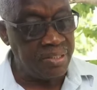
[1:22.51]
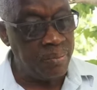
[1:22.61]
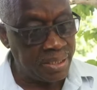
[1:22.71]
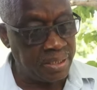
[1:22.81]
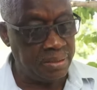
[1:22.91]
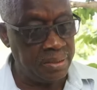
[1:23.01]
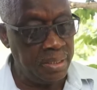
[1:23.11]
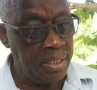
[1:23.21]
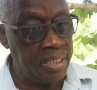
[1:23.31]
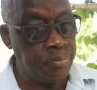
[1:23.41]
The weather
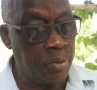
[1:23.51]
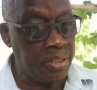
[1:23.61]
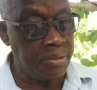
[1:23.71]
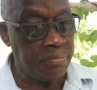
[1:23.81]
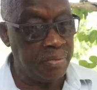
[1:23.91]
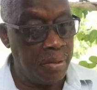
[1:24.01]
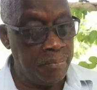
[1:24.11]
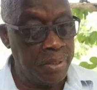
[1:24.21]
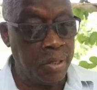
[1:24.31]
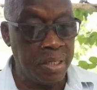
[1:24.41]
is one of them,
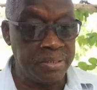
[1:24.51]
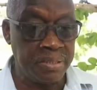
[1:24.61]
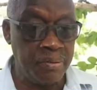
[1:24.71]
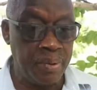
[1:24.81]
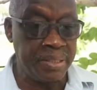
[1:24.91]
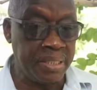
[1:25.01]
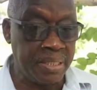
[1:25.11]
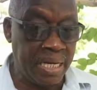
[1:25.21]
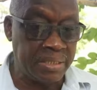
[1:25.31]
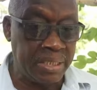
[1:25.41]
because the weather could
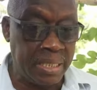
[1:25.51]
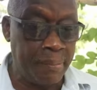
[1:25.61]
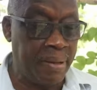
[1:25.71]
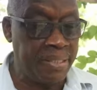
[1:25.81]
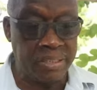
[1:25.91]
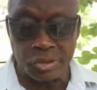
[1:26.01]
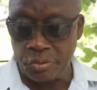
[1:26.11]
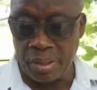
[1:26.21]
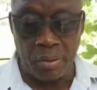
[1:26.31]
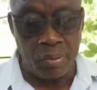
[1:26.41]
actually come and
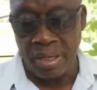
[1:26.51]
destroy